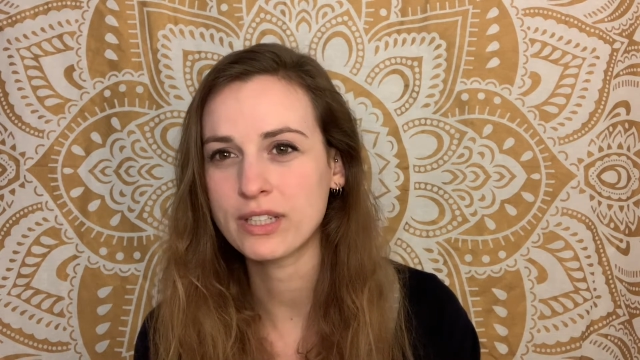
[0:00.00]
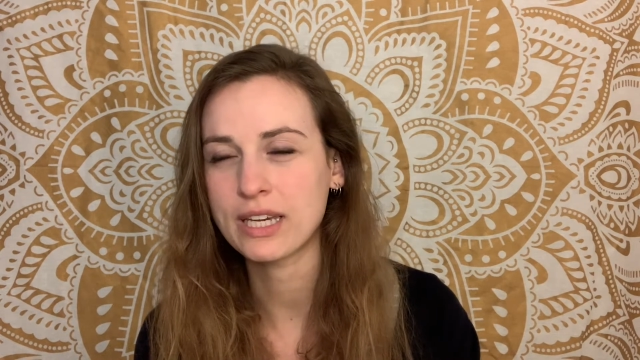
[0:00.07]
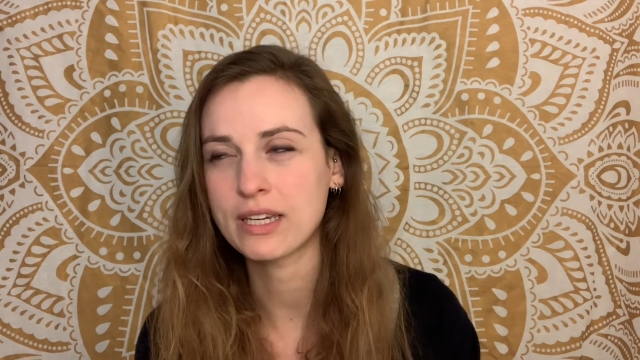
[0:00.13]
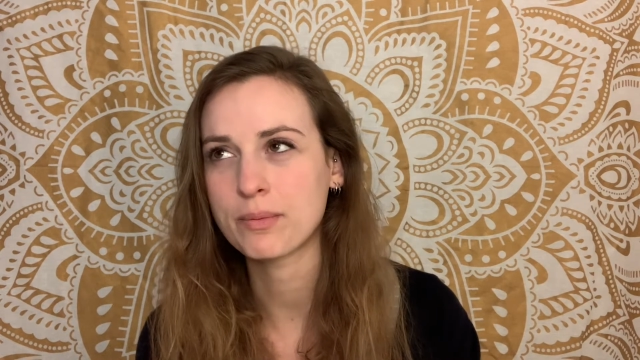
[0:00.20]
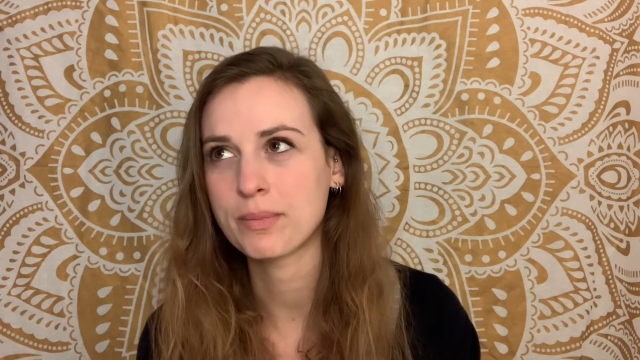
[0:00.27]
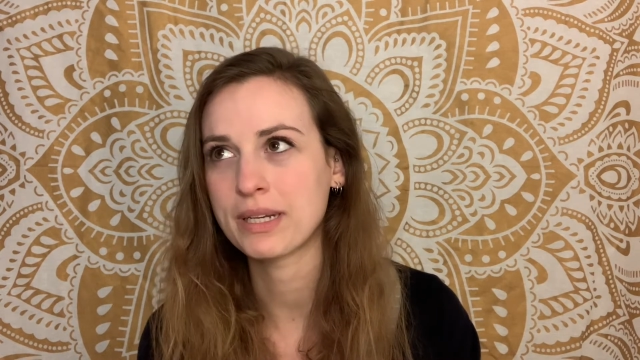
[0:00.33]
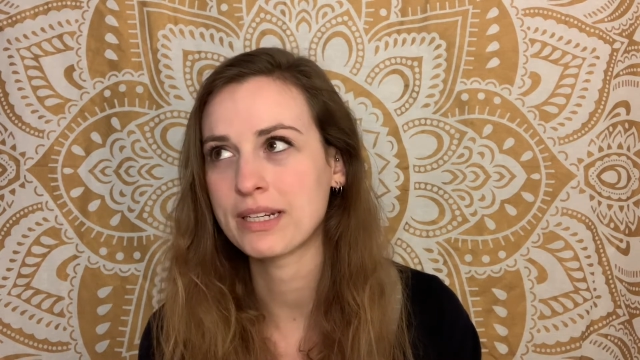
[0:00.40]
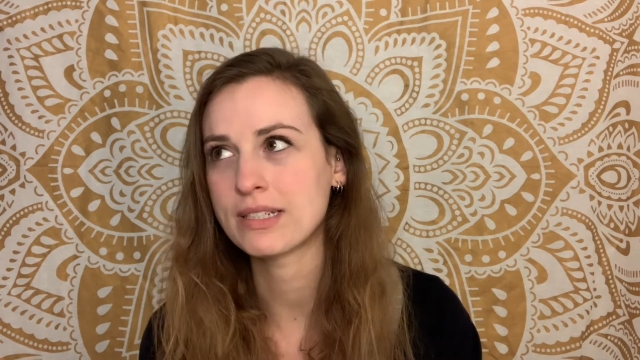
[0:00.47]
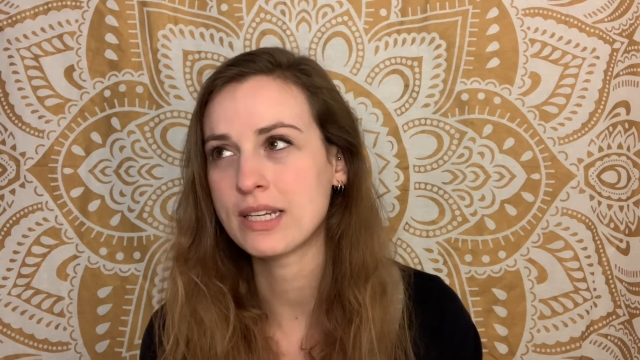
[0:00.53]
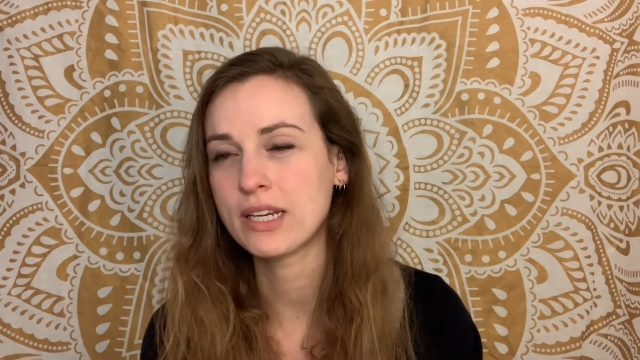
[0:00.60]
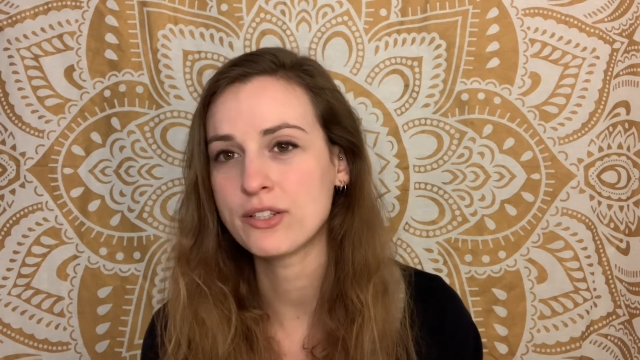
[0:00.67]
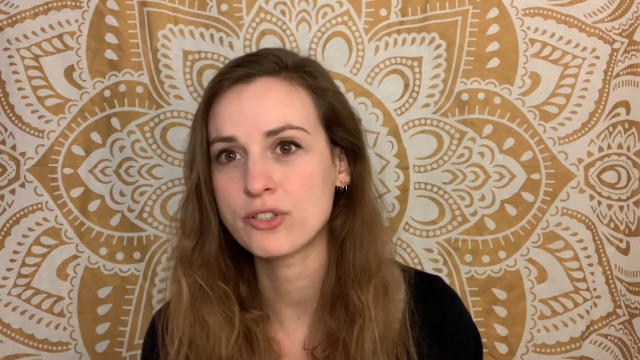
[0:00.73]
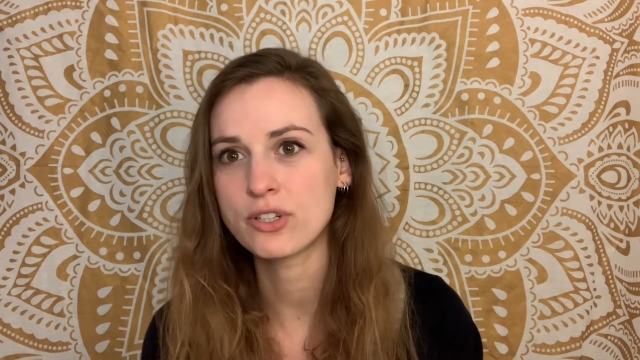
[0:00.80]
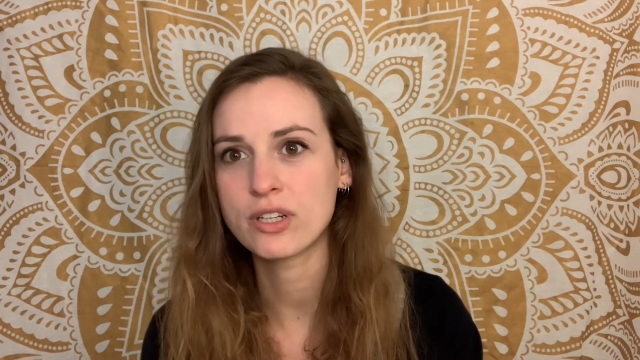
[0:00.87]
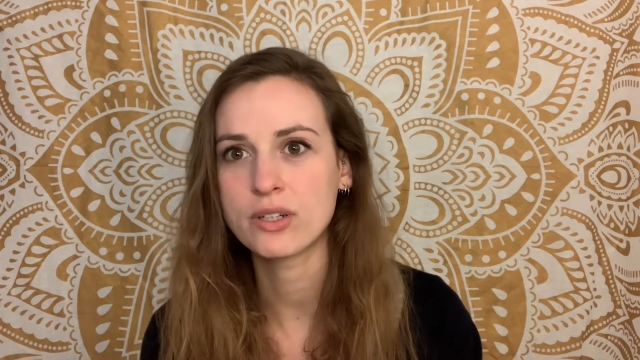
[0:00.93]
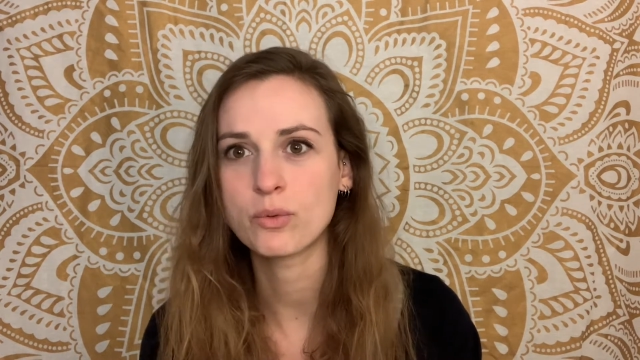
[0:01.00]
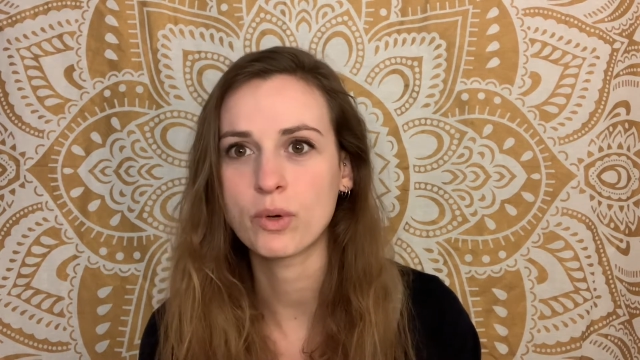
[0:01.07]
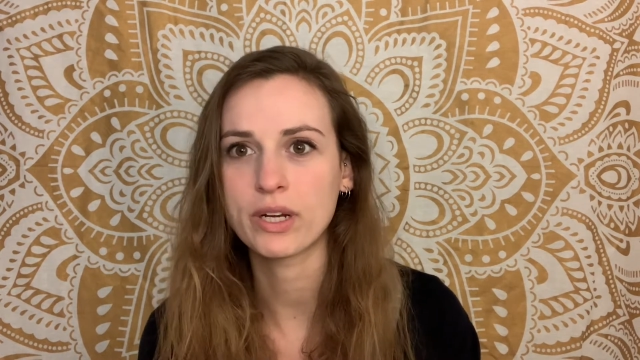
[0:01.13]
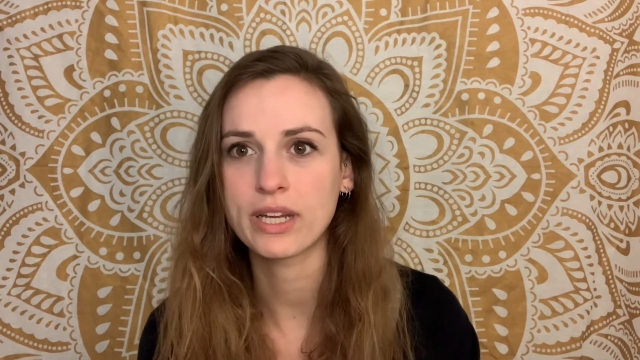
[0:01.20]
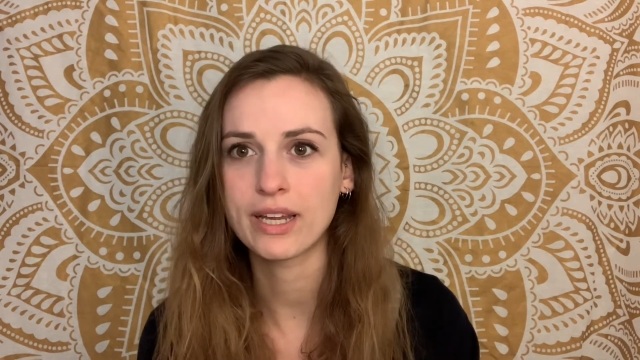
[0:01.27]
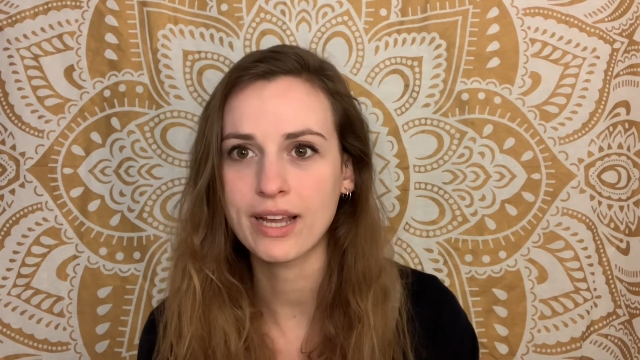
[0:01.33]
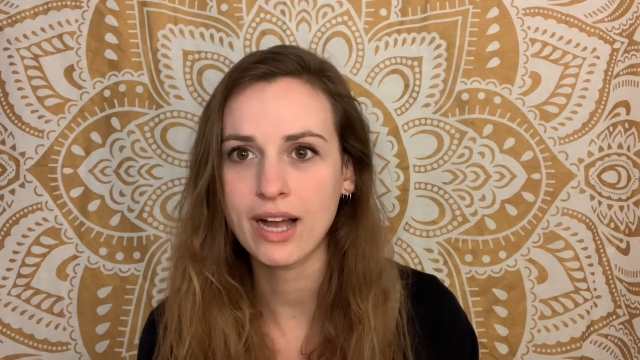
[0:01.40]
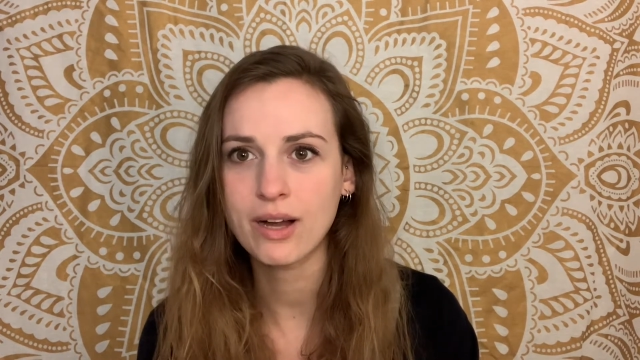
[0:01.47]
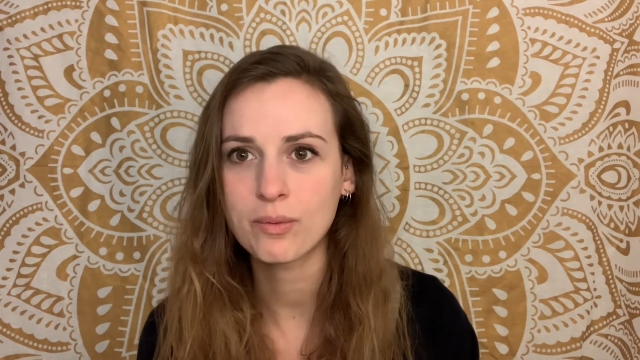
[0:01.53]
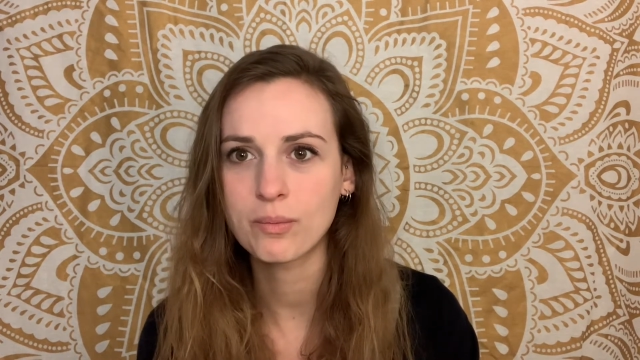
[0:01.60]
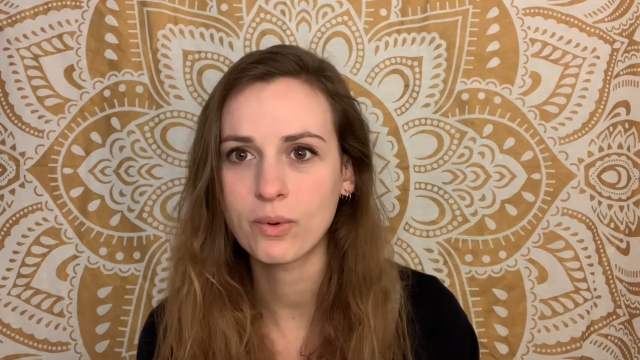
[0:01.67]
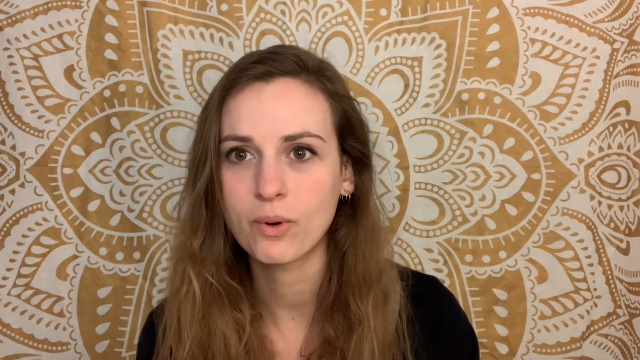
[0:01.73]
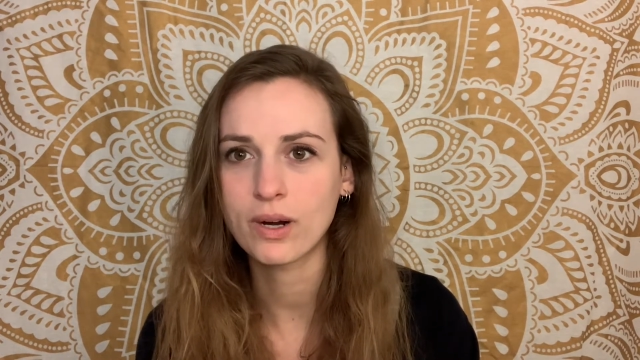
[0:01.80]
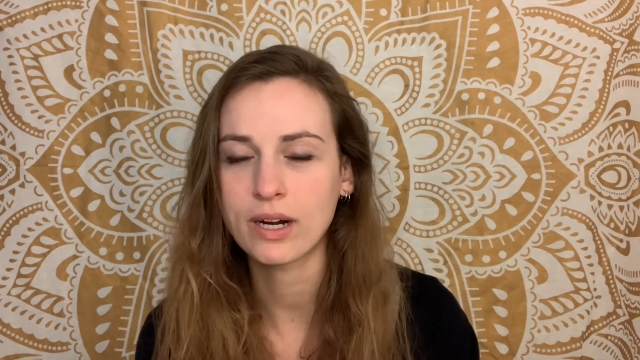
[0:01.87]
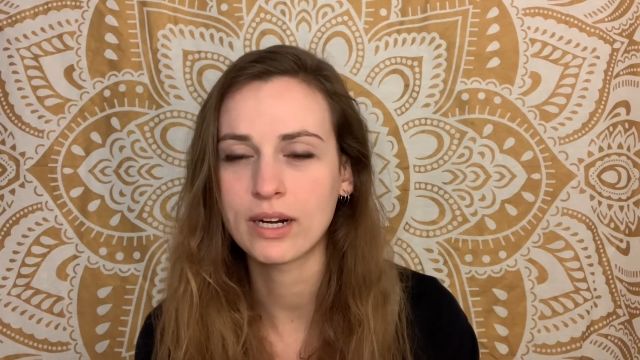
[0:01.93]
like meditation, working out
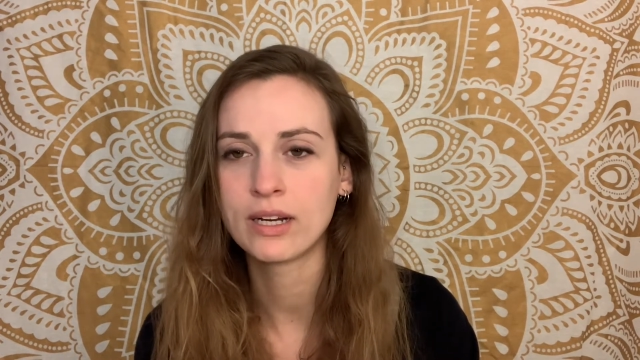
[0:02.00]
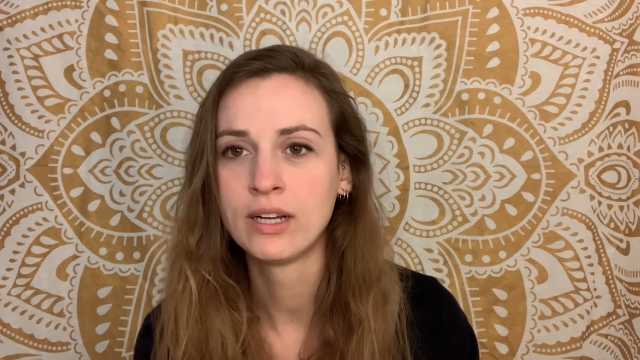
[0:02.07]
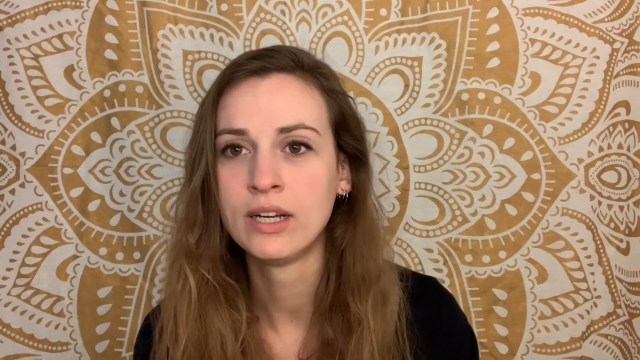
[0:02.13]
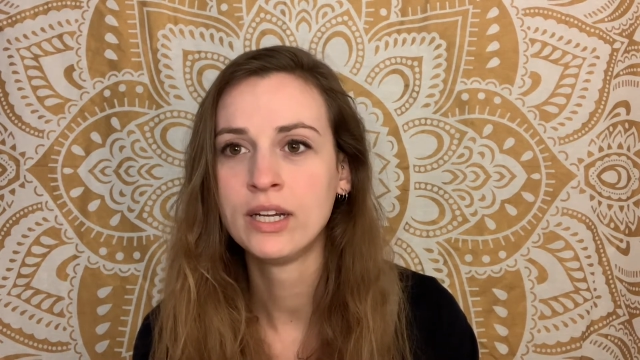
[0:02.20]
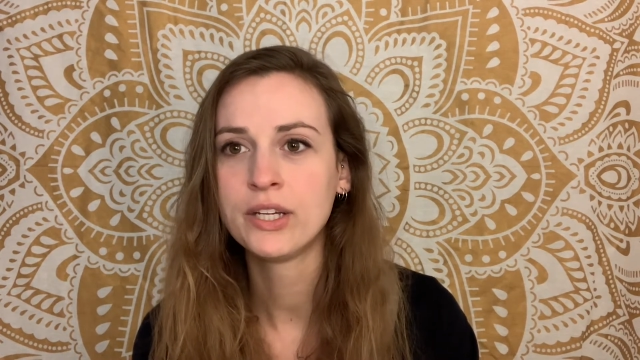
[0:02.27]
more.